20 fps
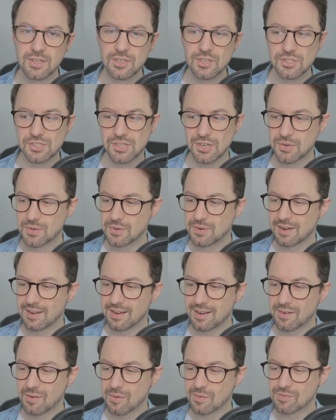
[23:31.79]
So
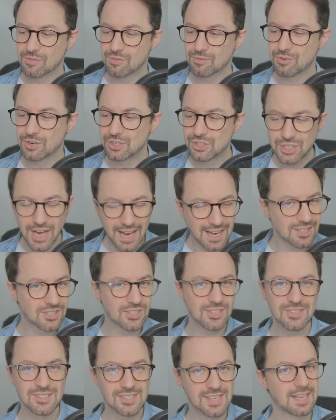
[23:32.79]

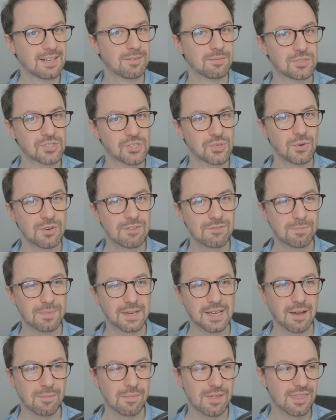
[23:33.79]
rejections then sort of
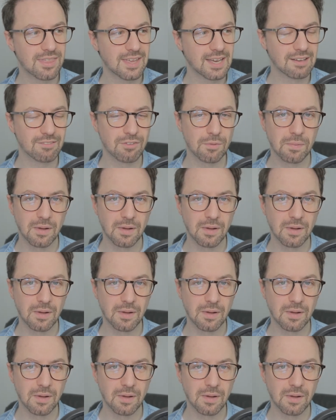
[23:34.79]
become a thing of the